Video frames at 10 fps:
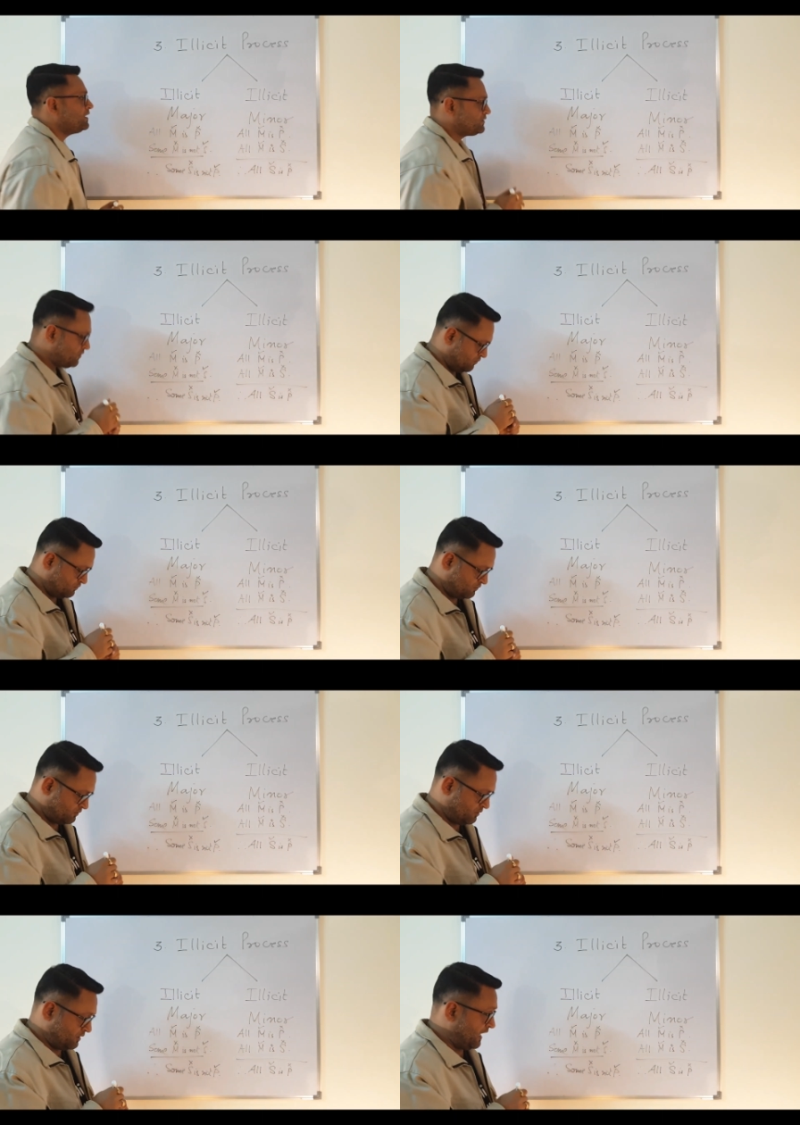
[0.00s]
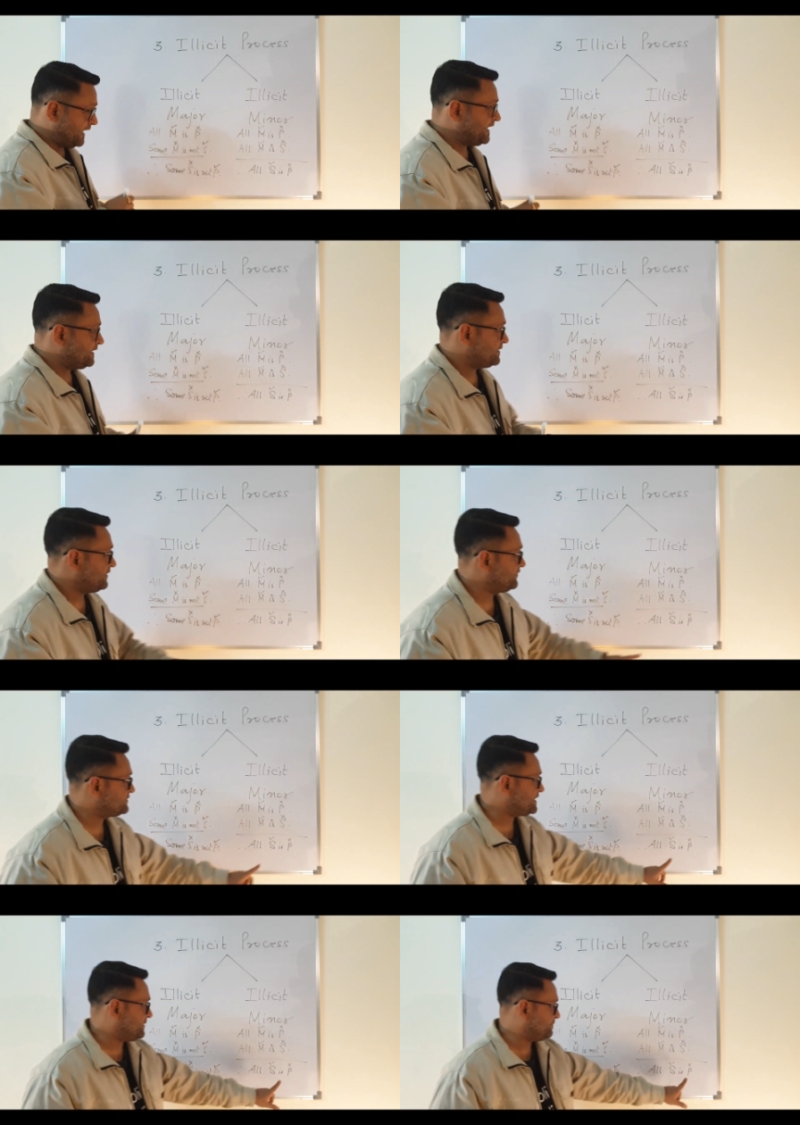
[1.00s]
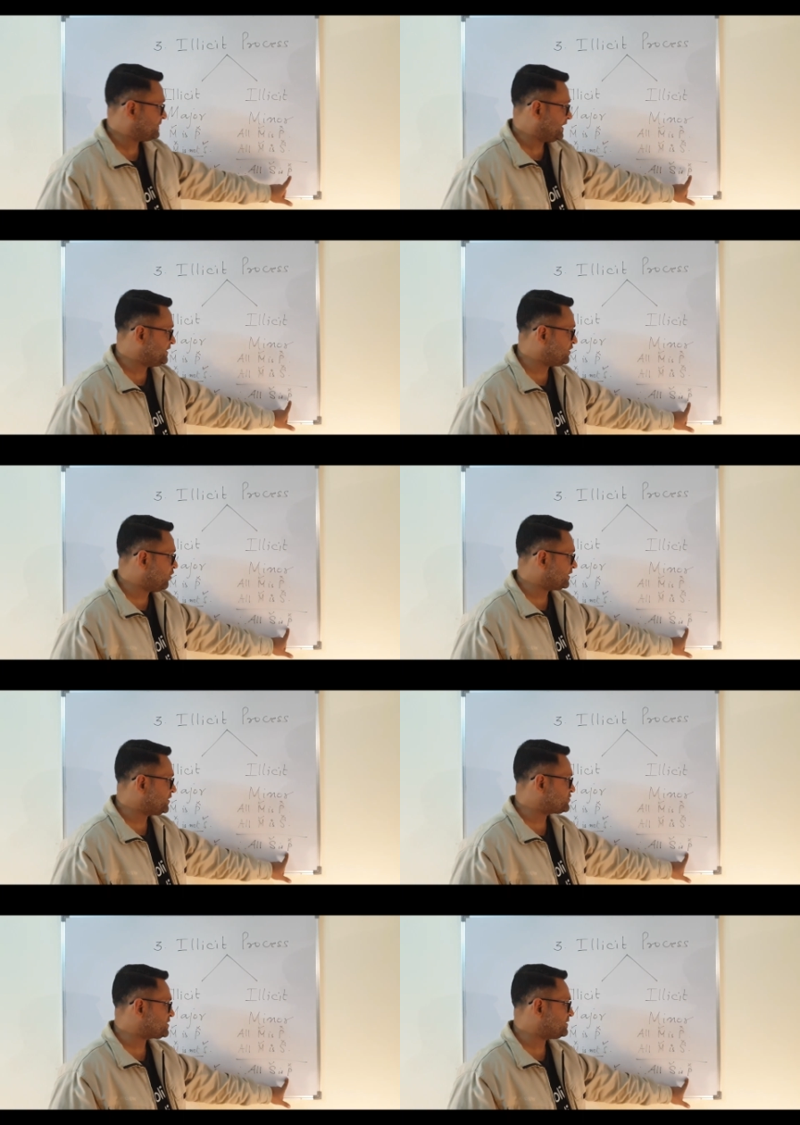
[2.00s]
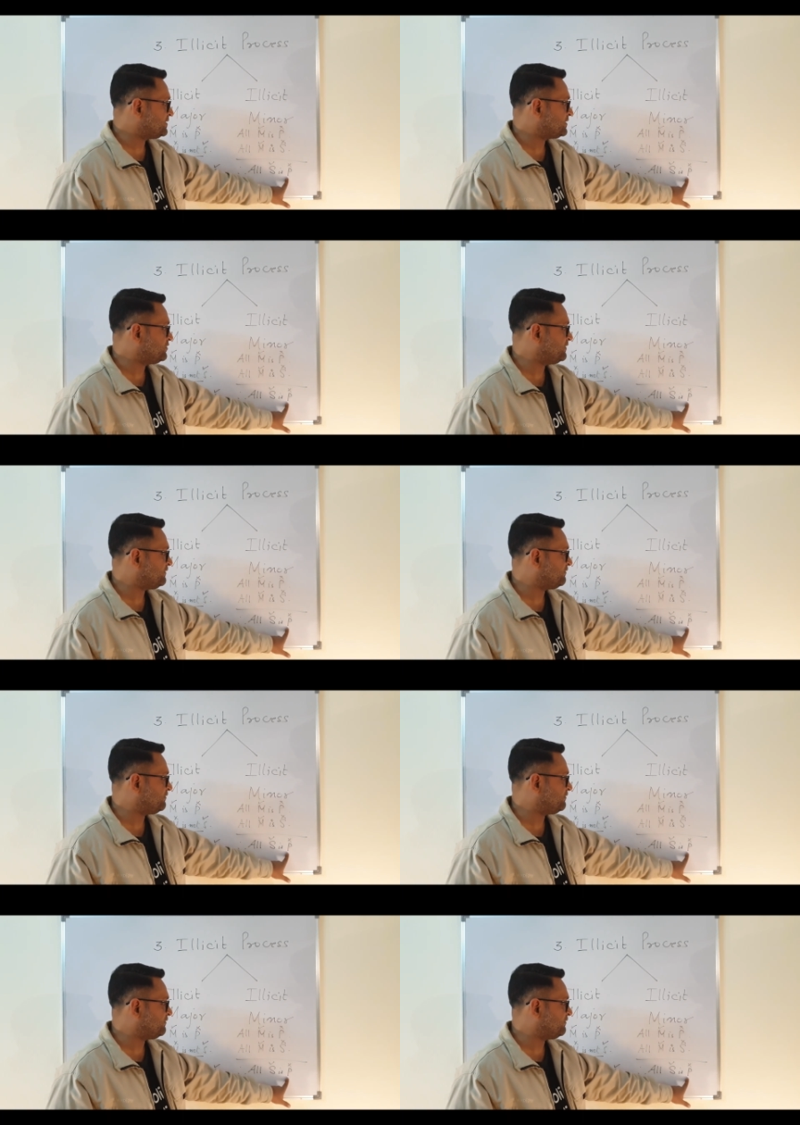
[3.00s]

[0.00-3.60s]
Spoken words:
So again, if you see in the conclusion, you will